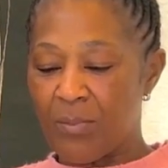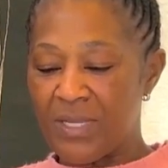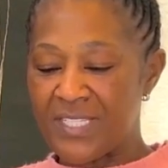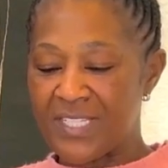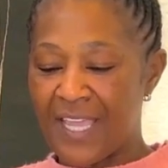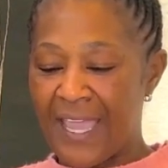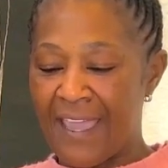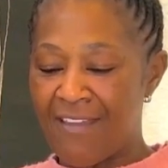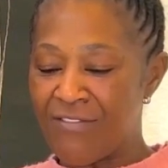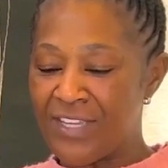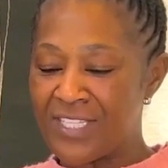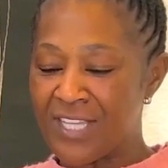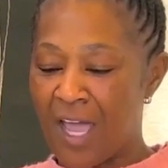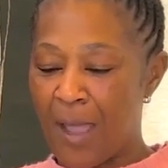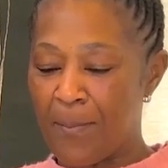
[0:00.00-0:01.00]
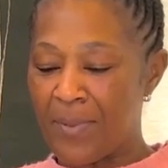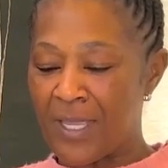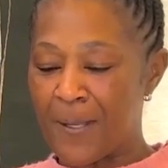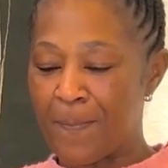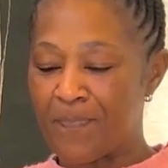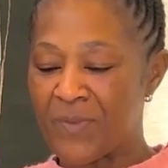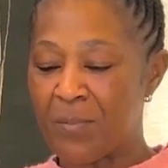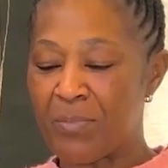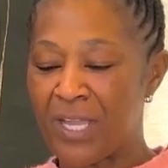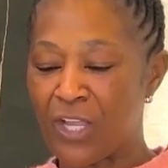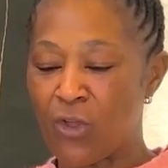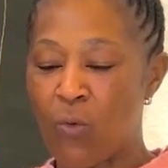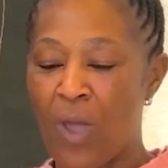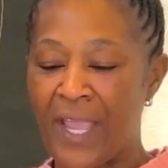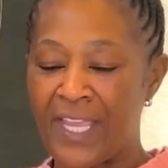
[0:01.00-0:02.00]
It's a heavy topic,
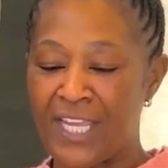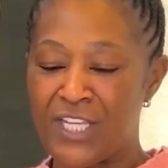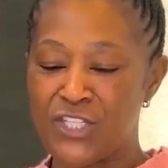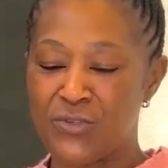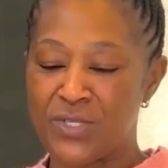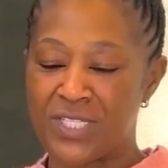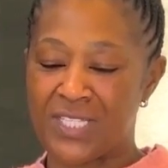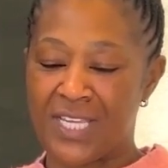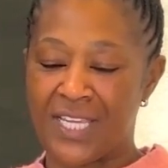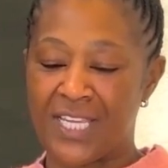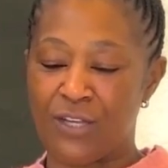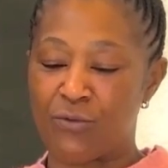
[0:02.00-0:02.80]
but quite interesting.